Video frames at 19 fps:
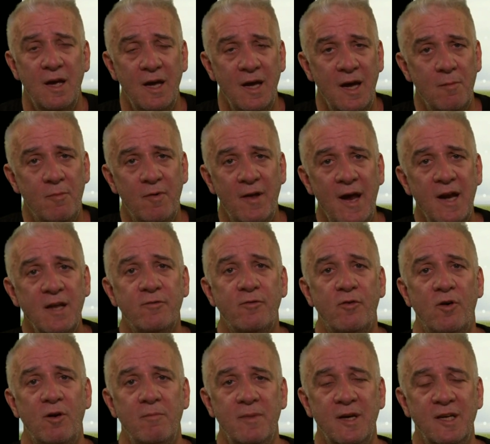And planning
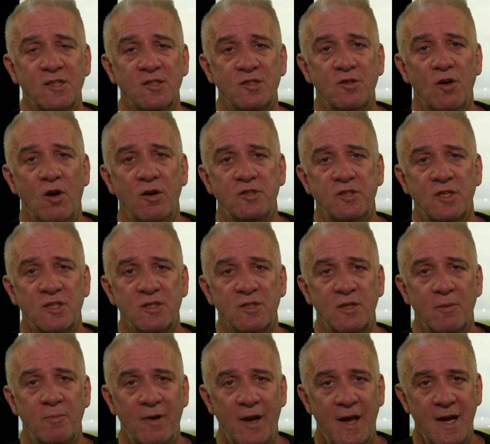for it means not just
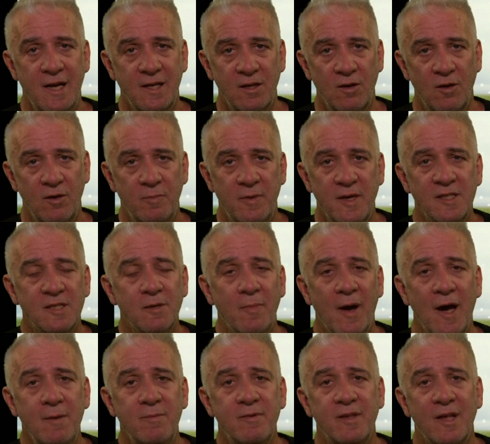the planning on the piece of
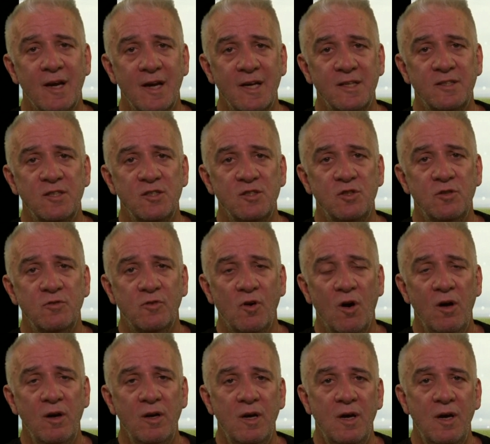paper, the lessons you've
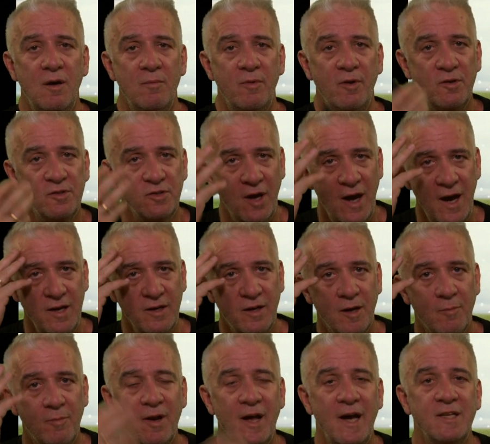got, but also how you're
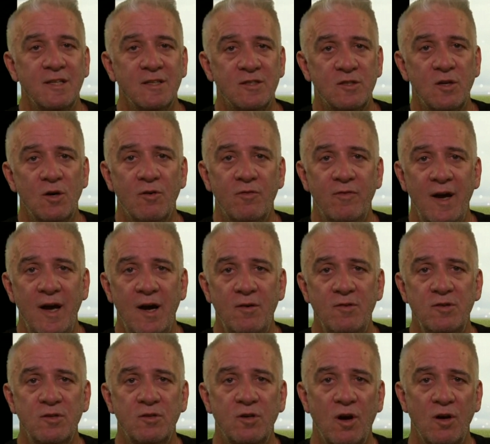going to plan yourself. How are
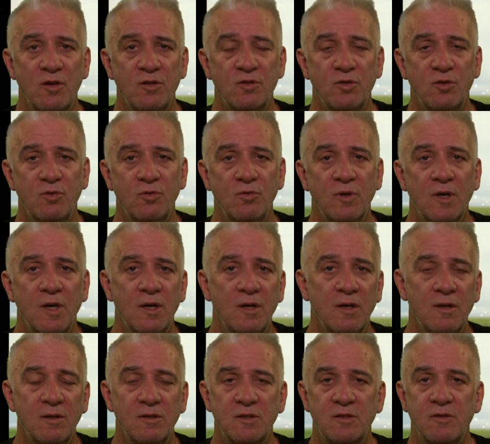you going to
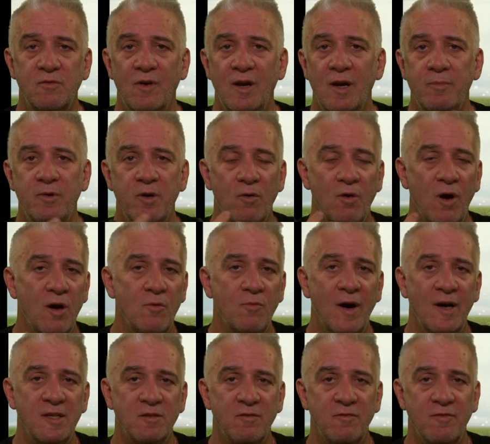develop your own
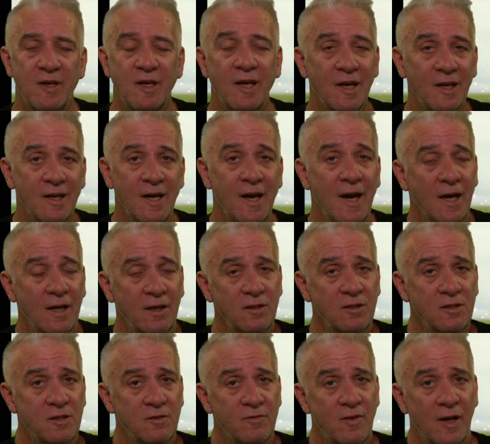ways of thinking? How can you
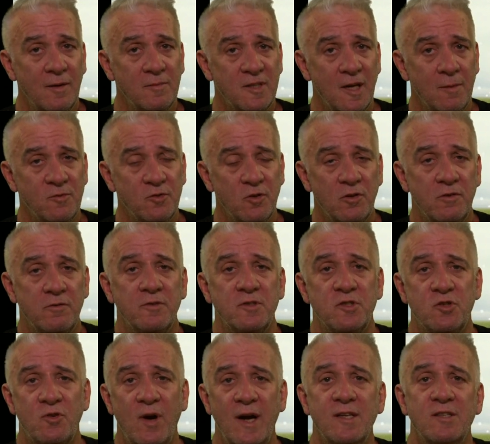develop some sort of
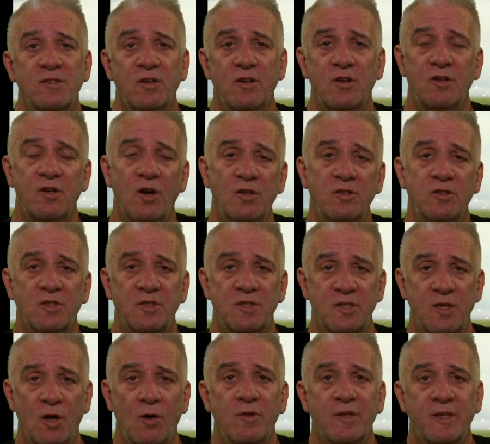restraint so you don't just
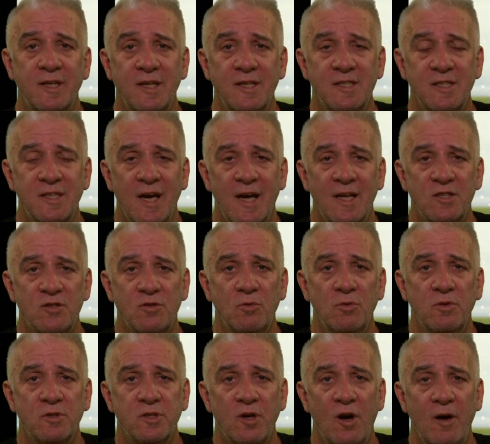tell the kids the answer all
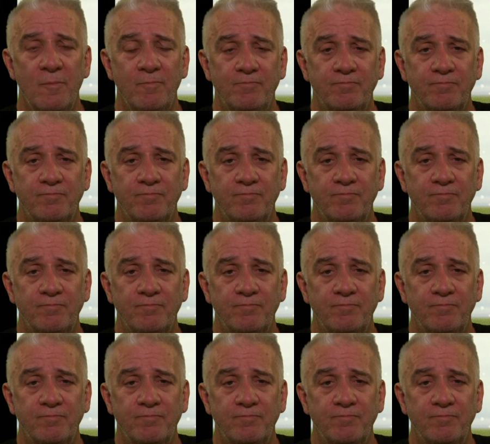the time?